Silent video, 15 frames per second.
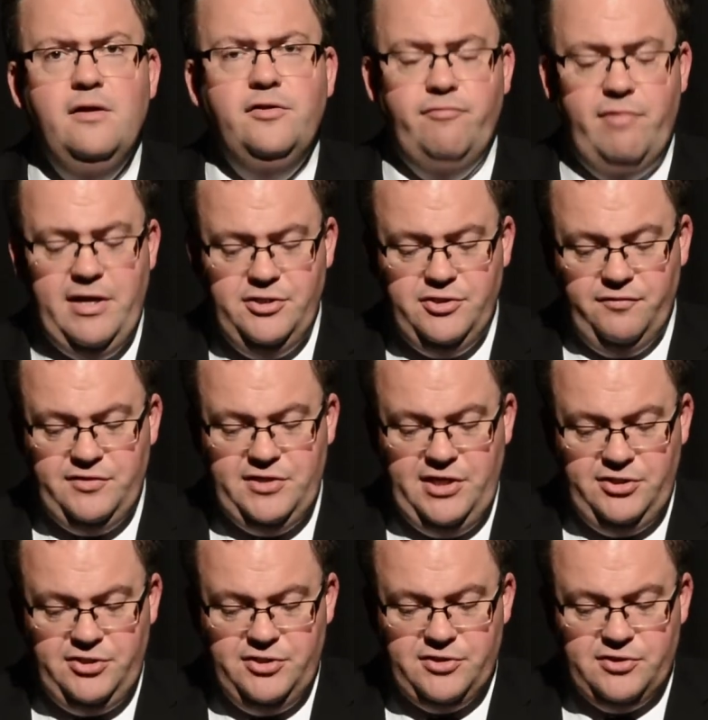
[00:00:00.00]
The range of
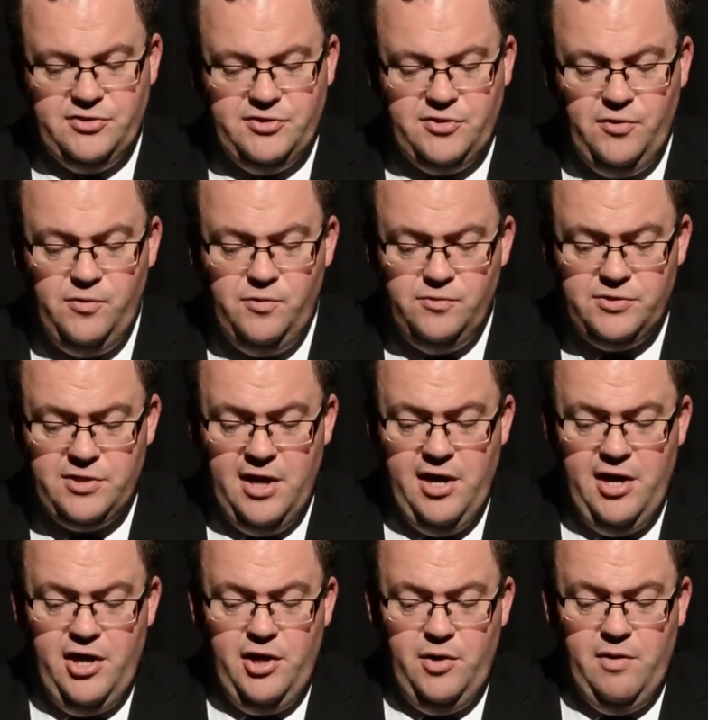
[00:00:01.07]
teachers and schools
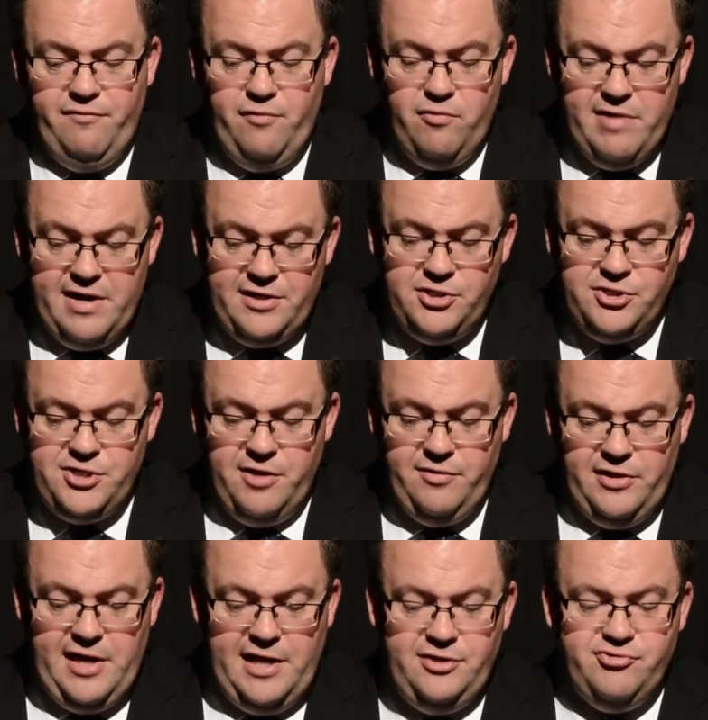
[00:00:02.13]
who have already shown
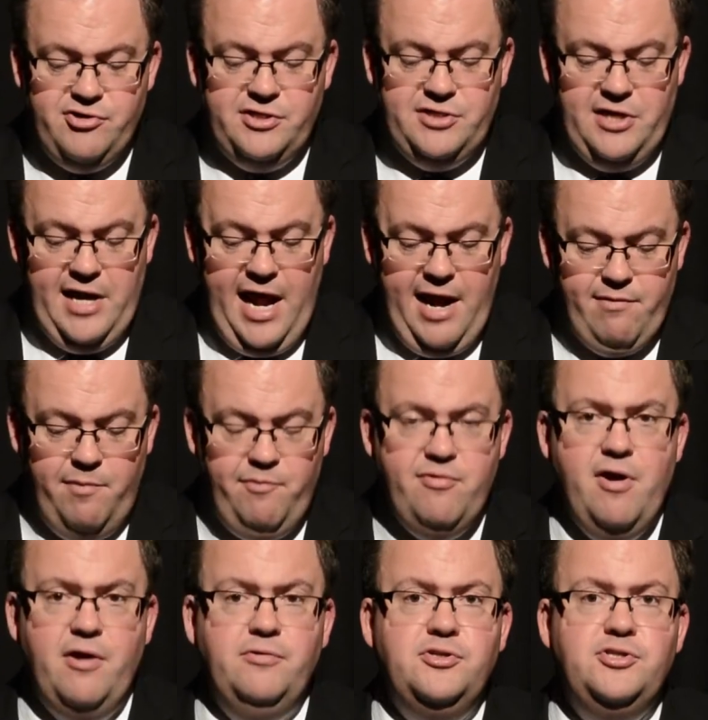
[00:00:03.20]
an interest in our
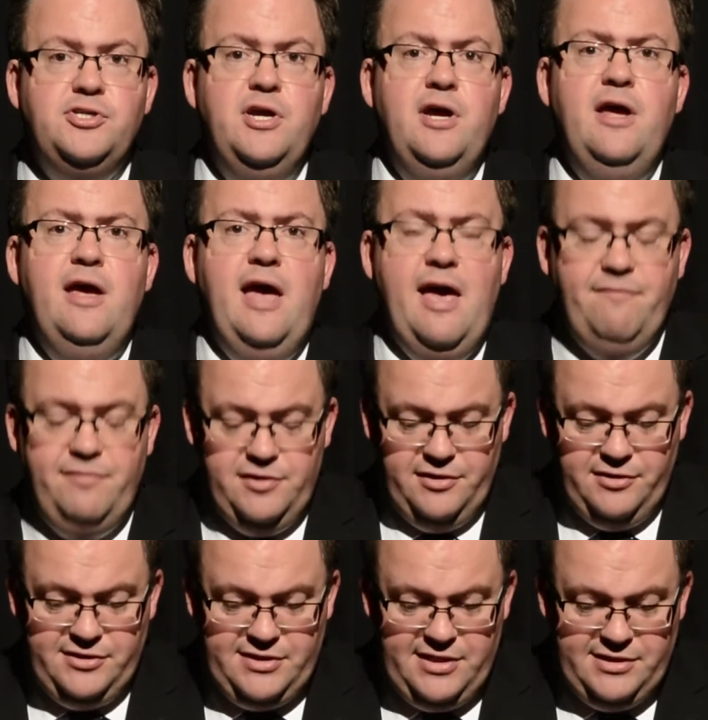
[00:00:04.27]
approach
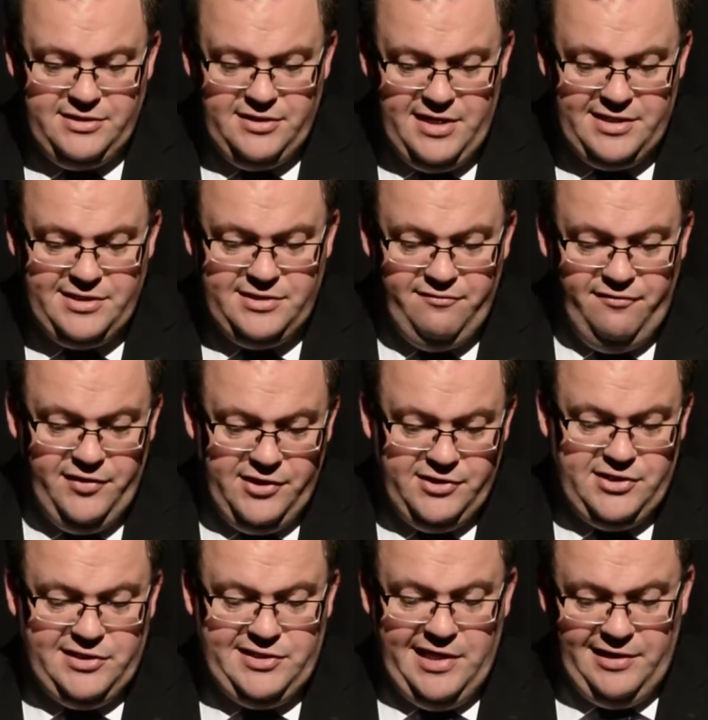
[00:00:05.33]
evidences this
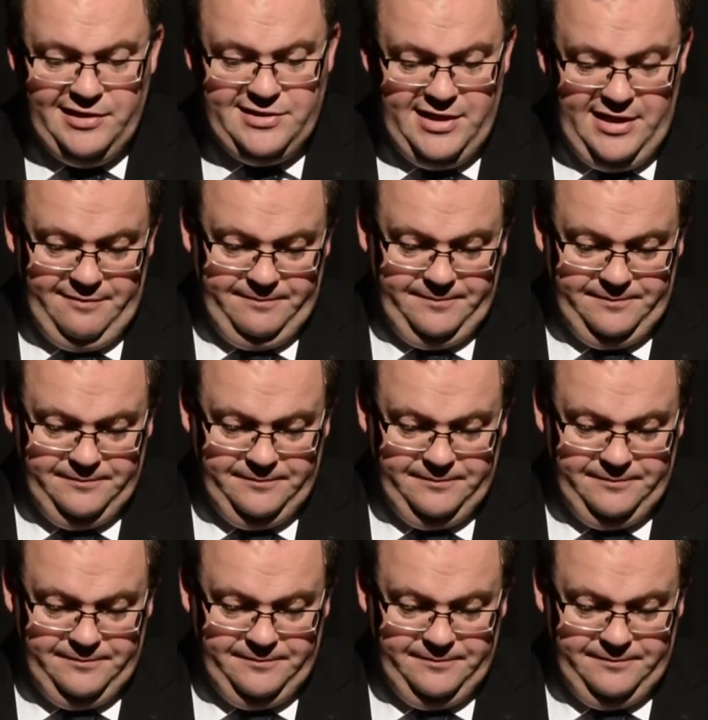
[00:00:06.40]
versatility.